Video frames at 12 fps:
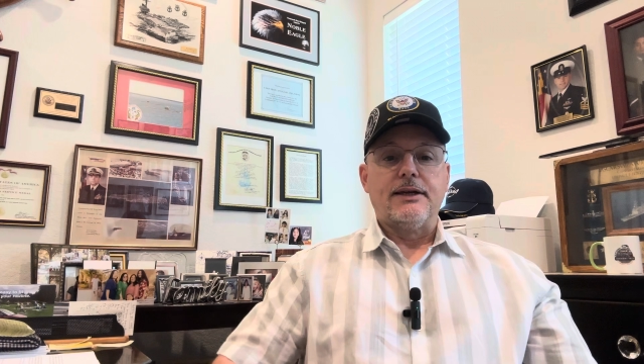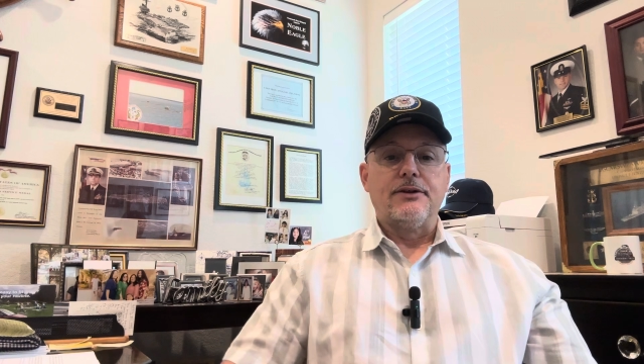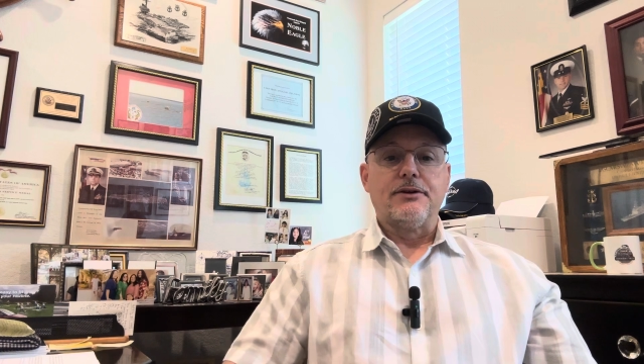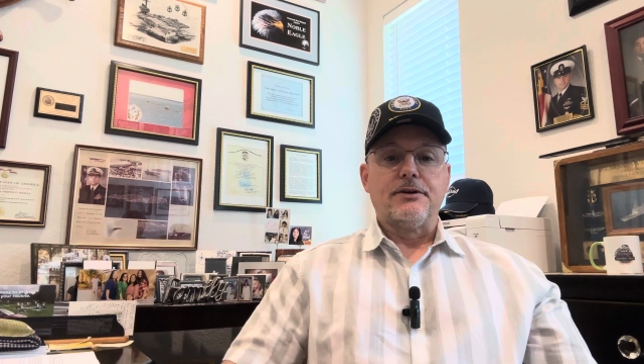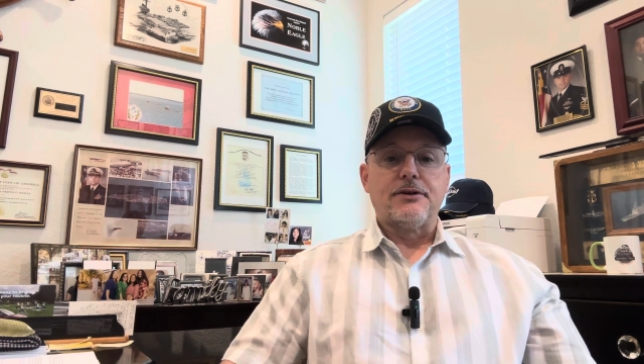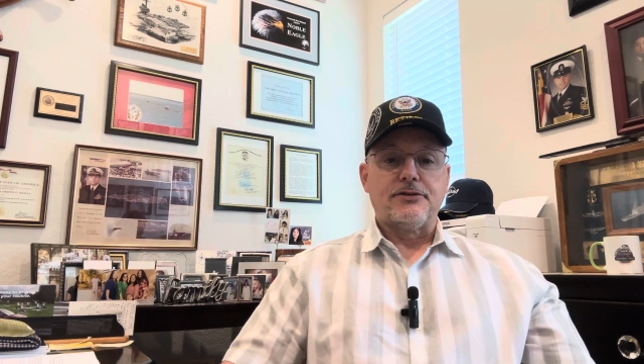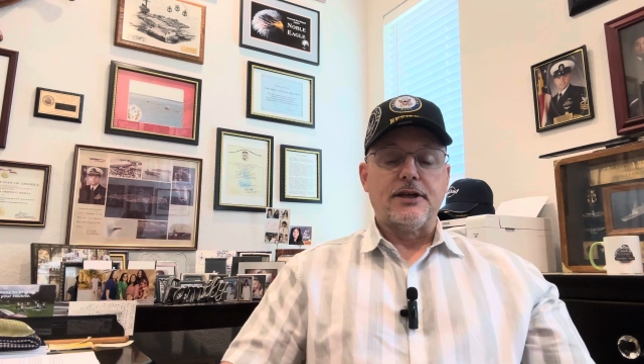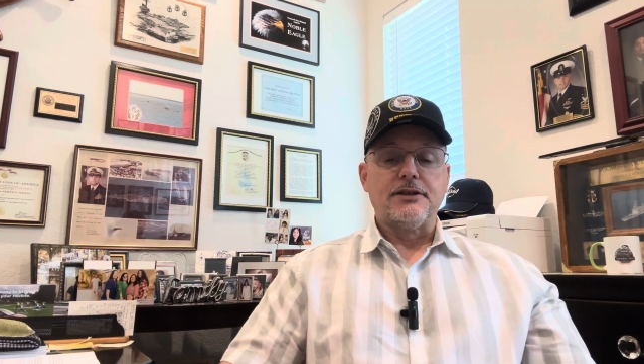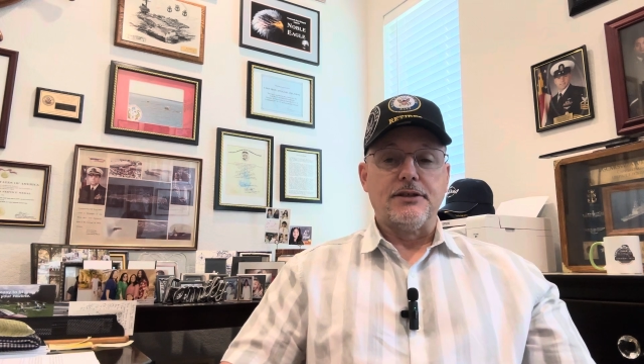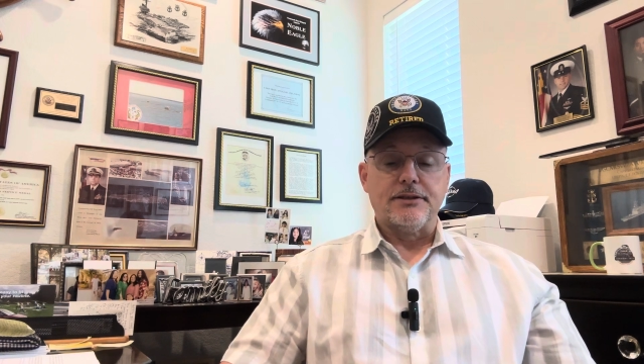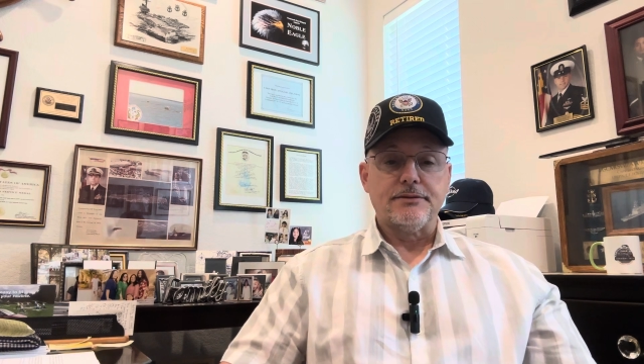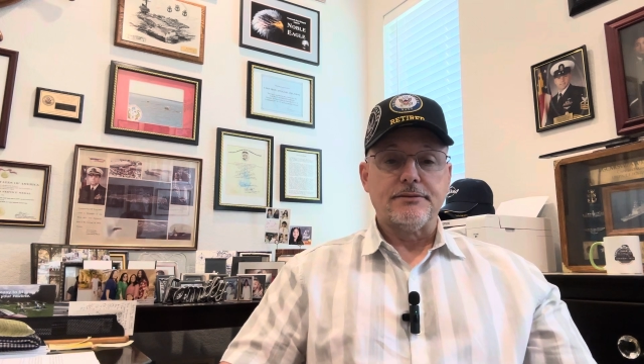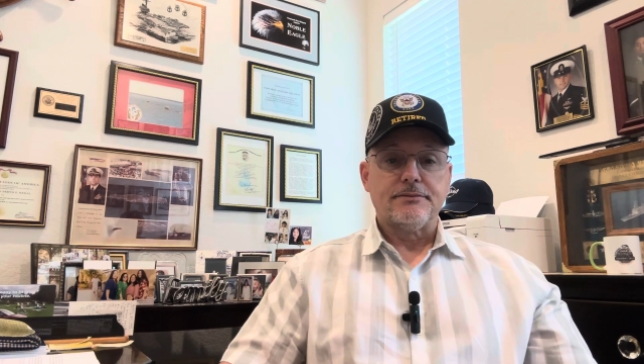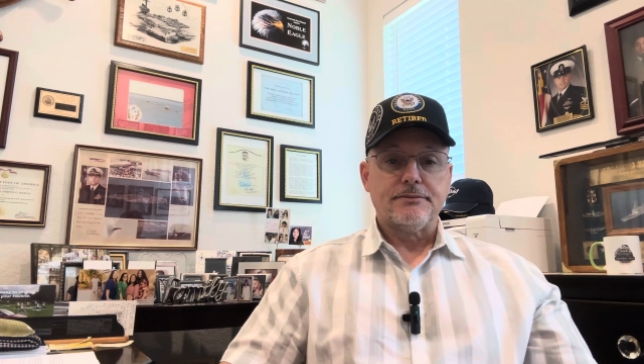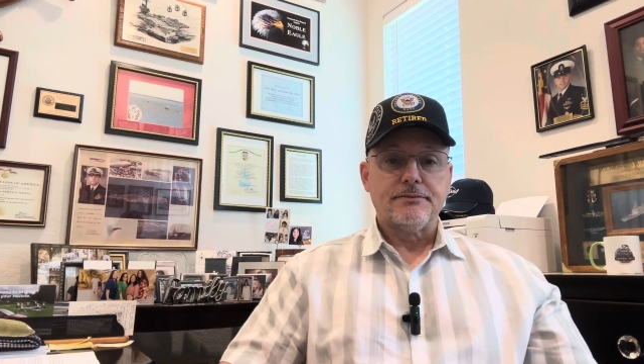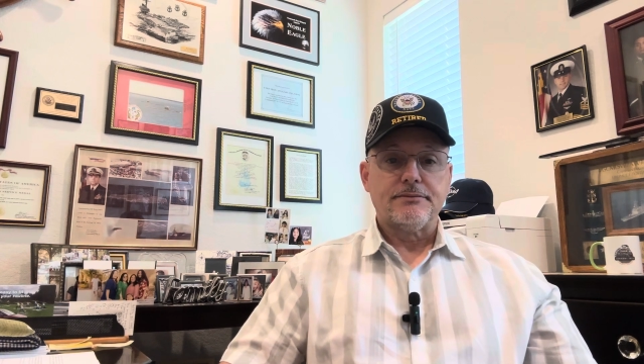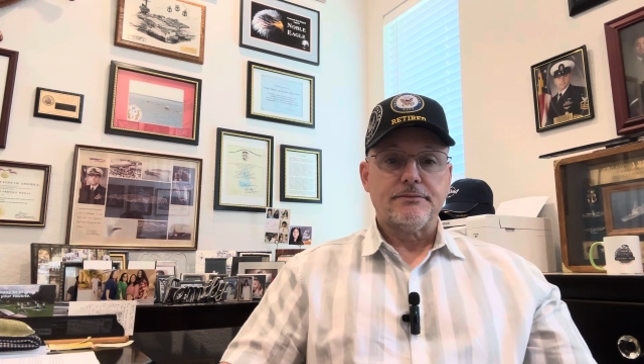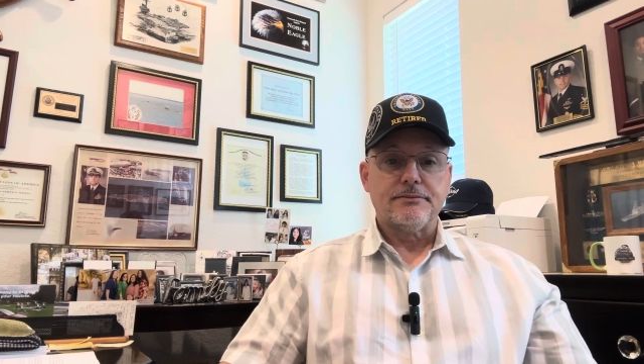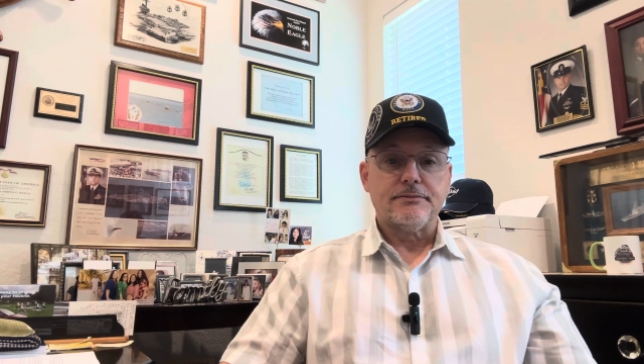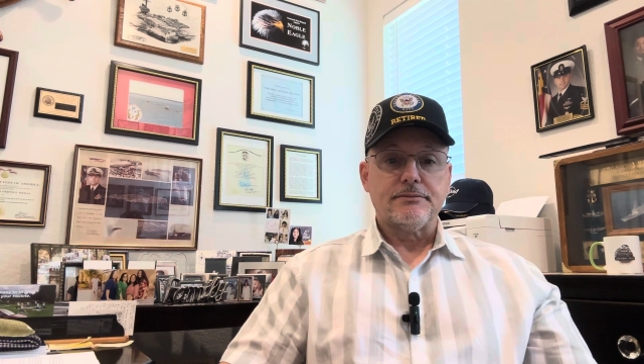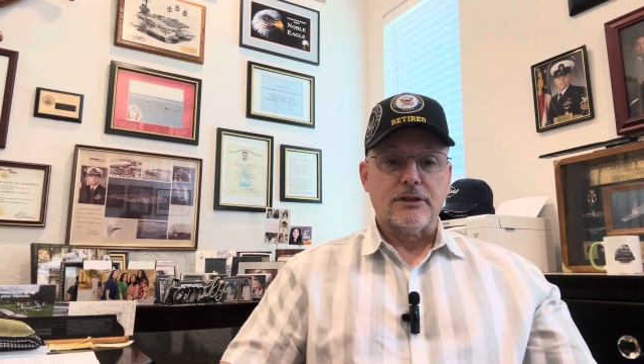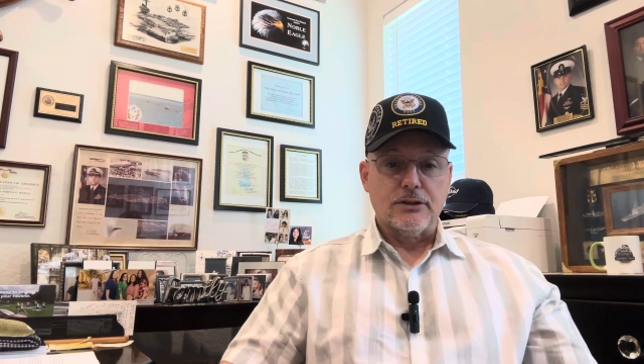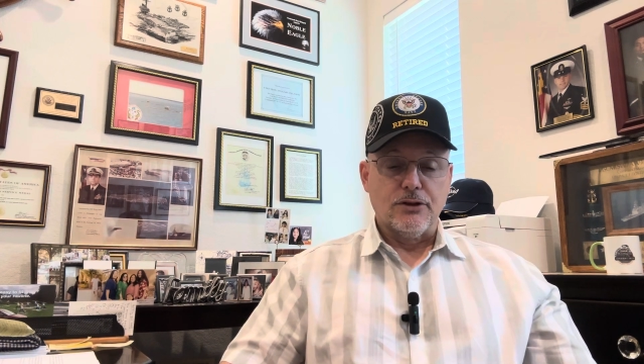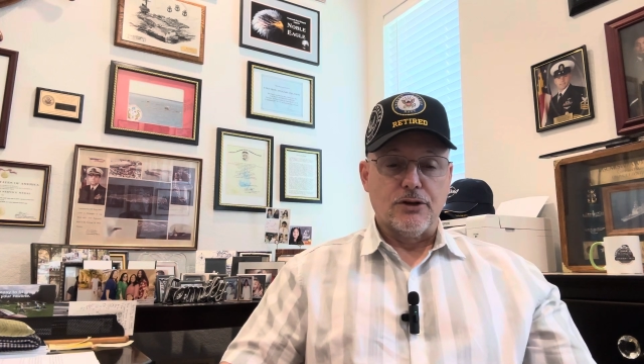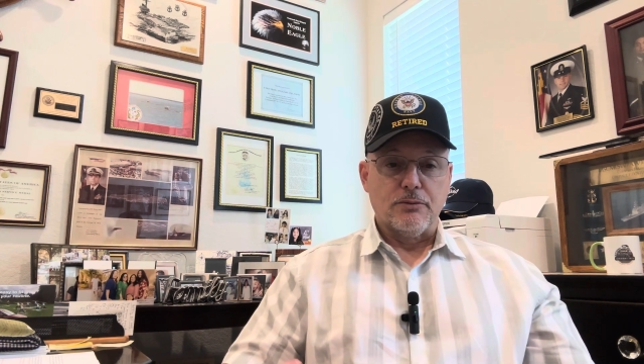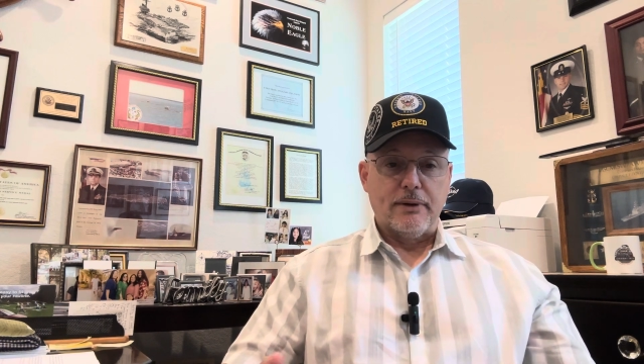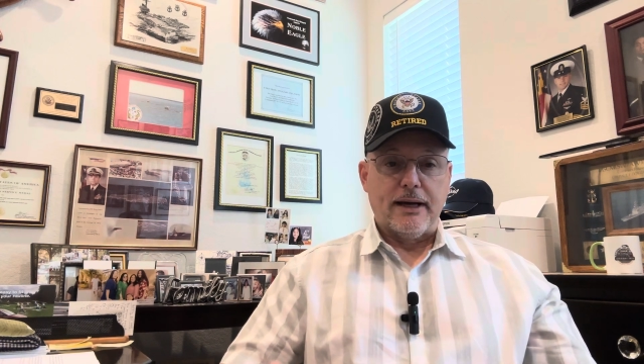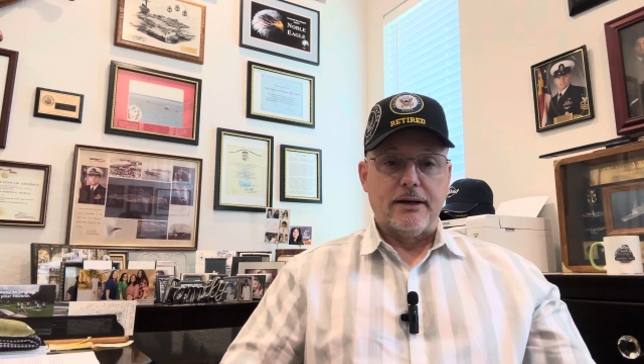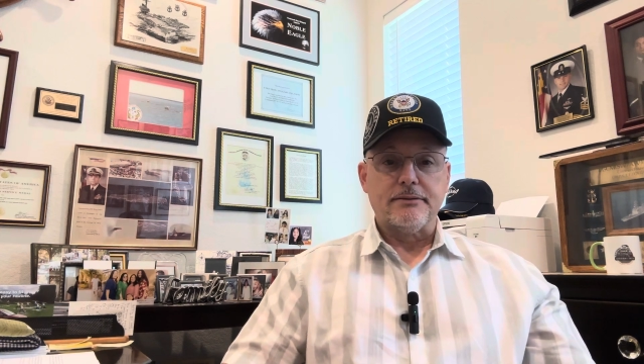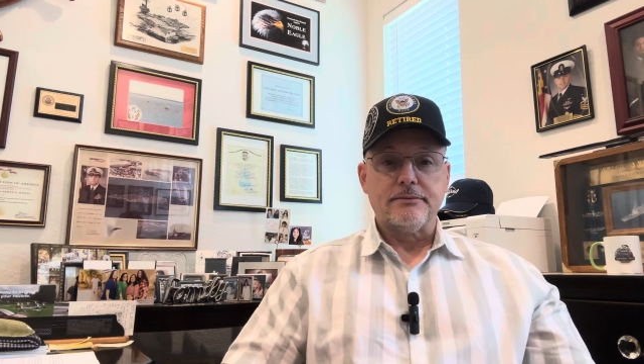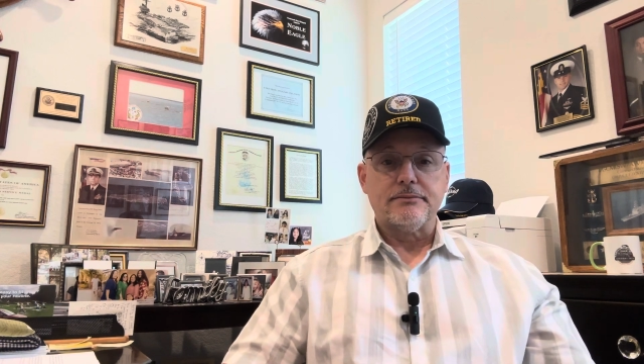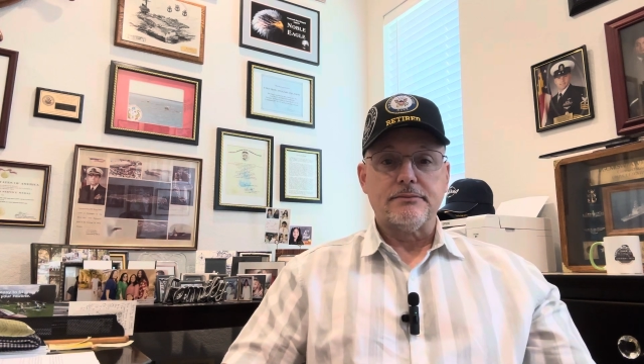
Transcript: and they're going to send you a good amount,